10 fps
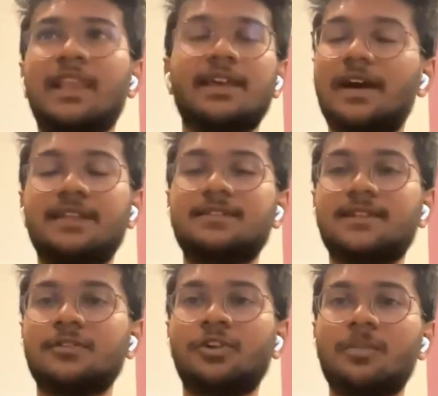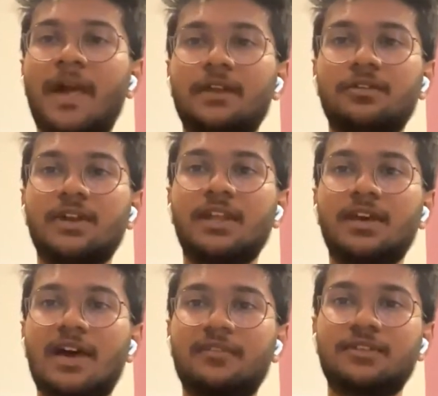like other than going back to
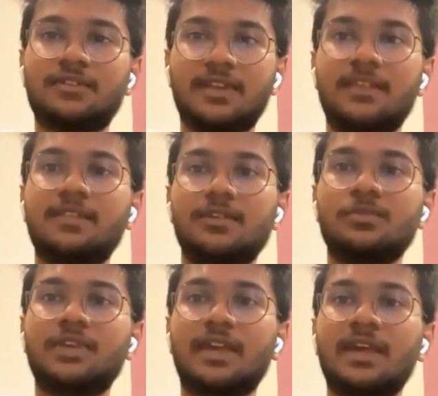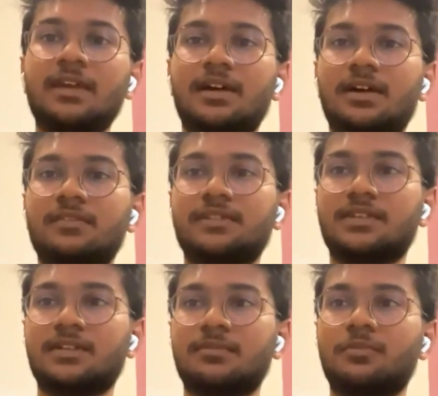India, I have to stay in the UK for
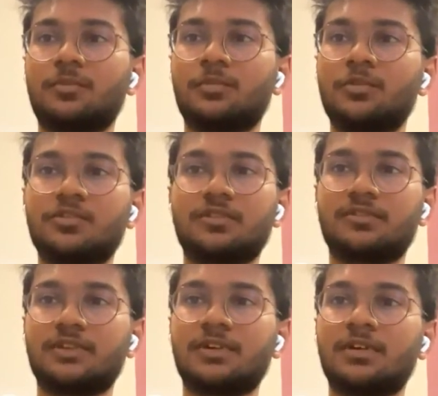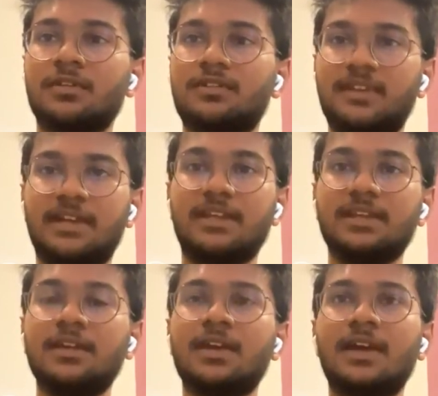the most of your
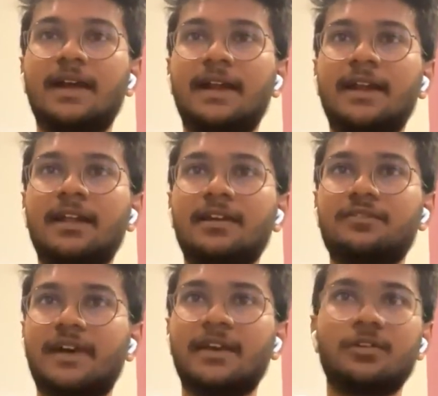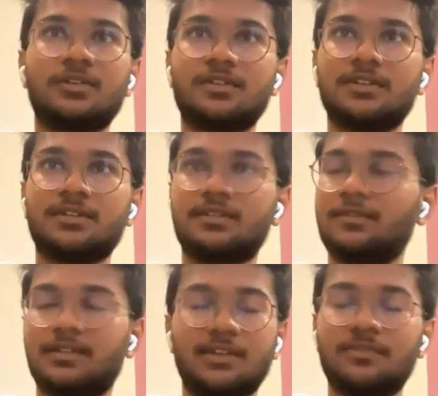study. And if I go to
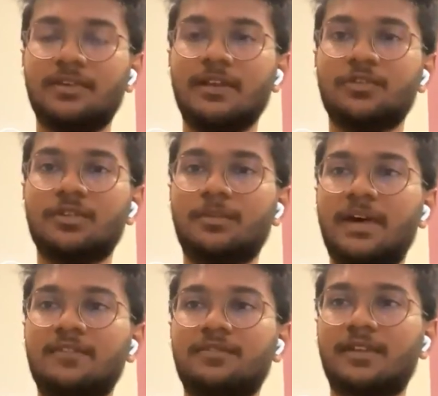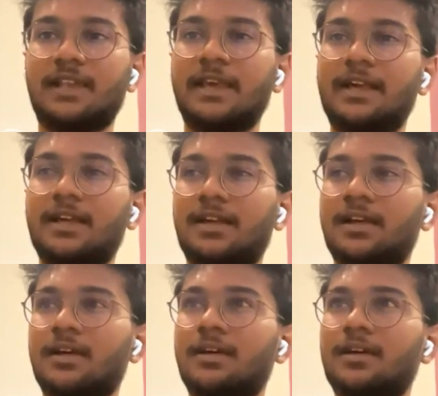this fellowship, I've like
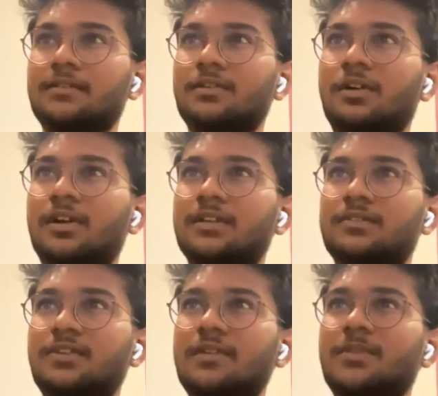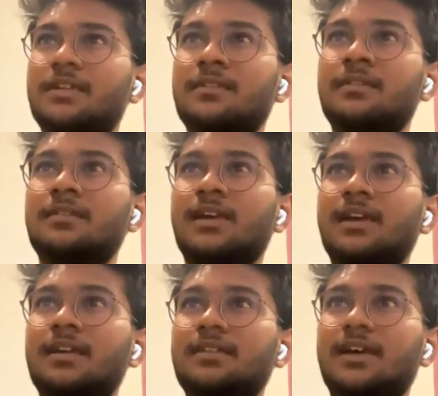got a 3 months, I
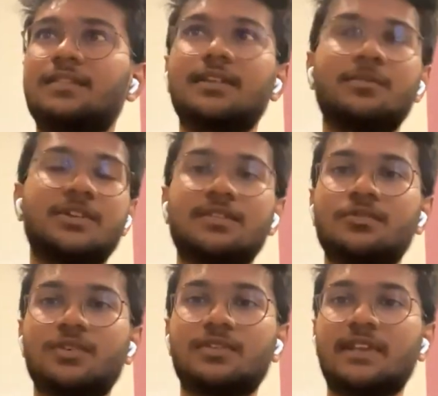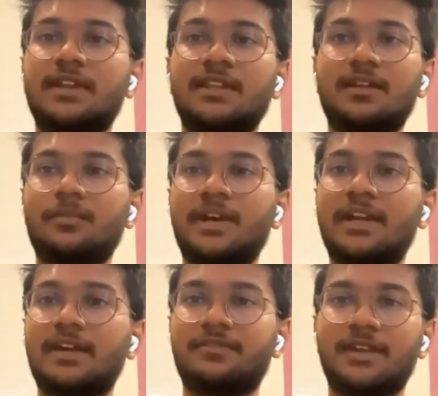guess. Yeah, 3 months in Switzerland. That
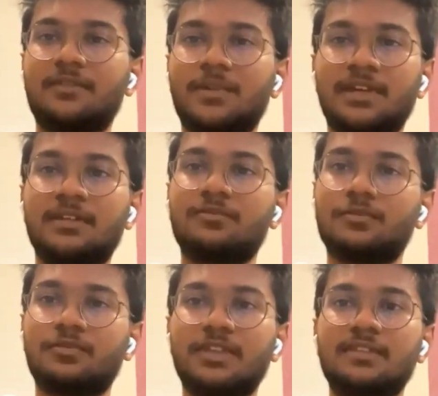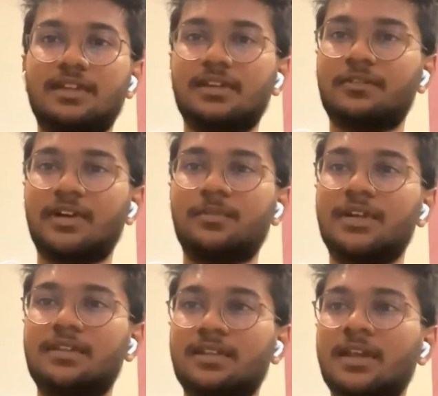might affect my visa
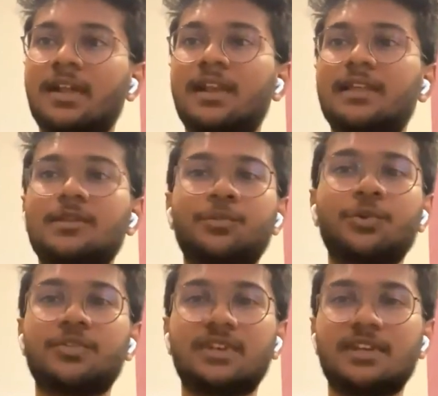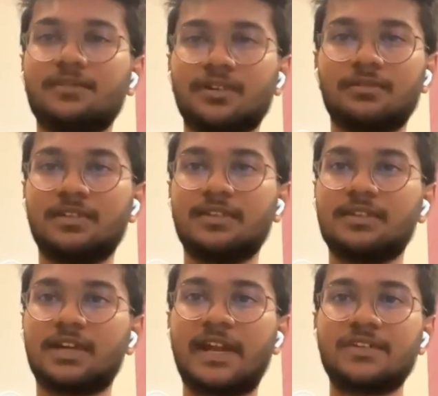requirements, like the post-study work visa,
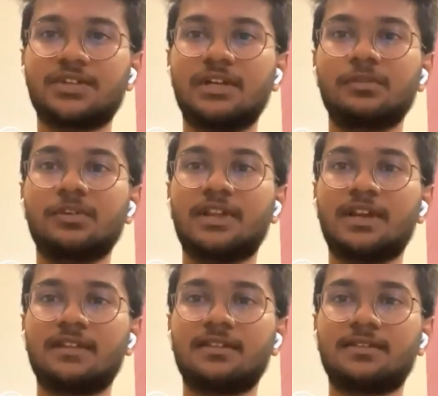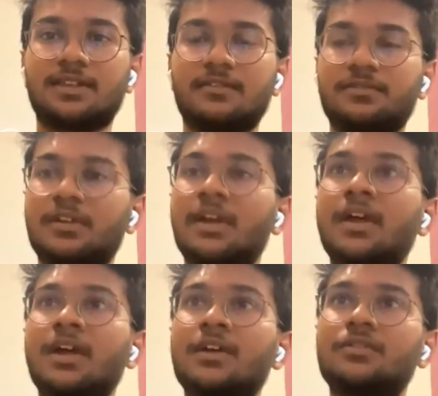the graduate route, and other stuff.
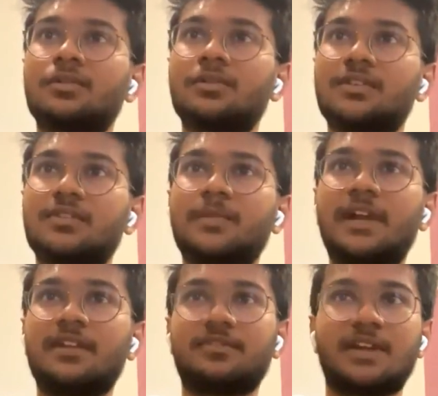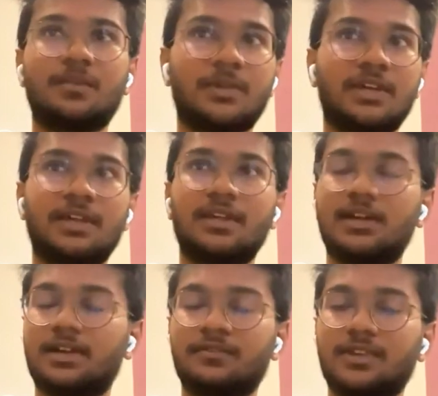So this might affect my
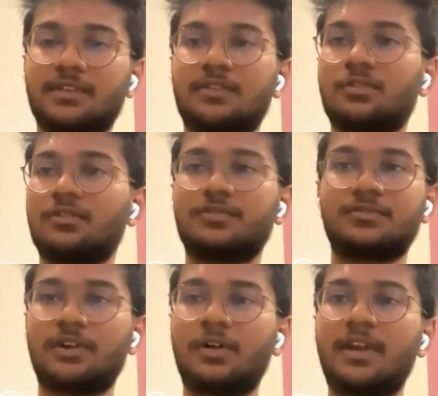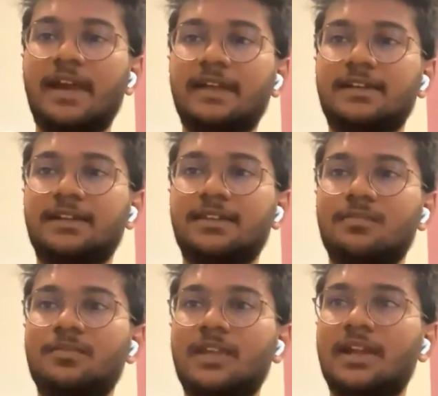visa. So I've contacted
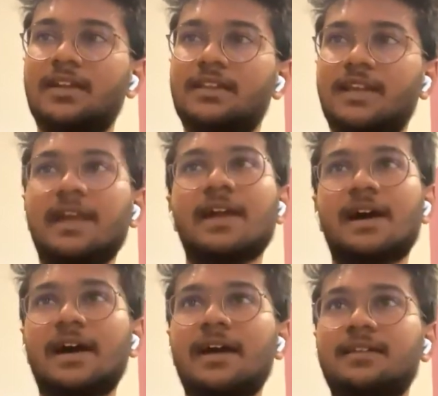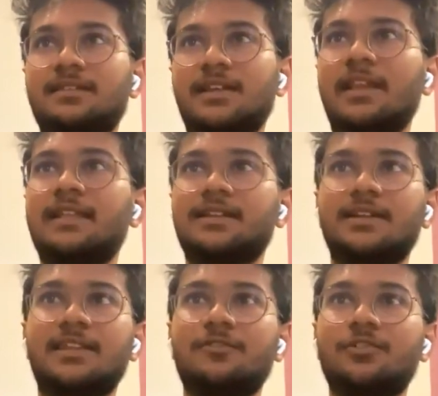them, and they are telling
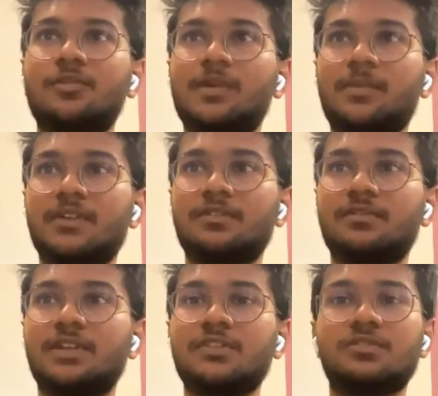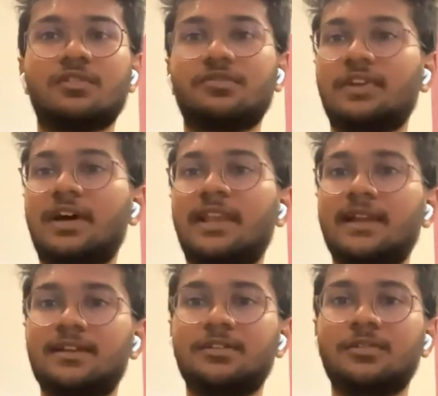that there won't be much of an issue if you are
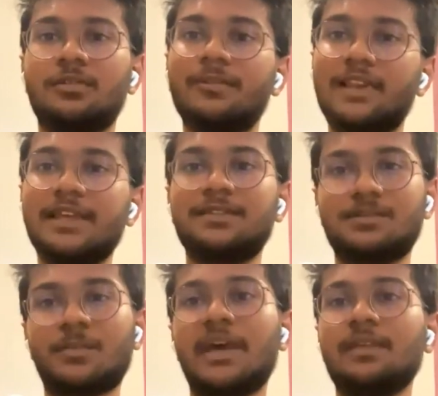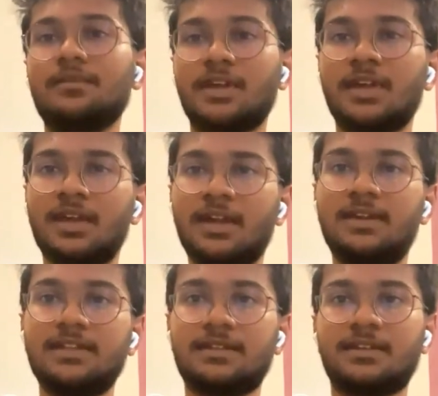like to link my
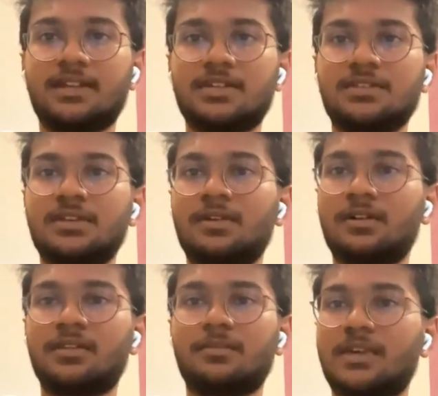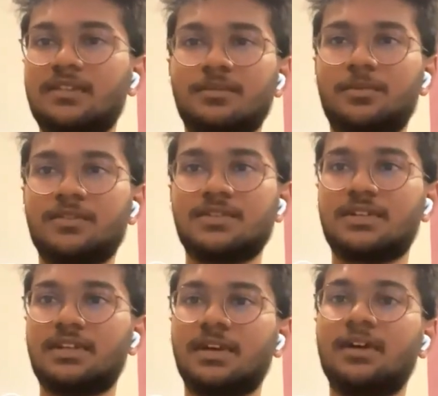dissertation or the major
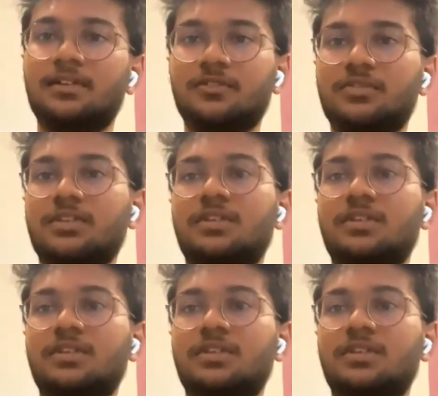project here to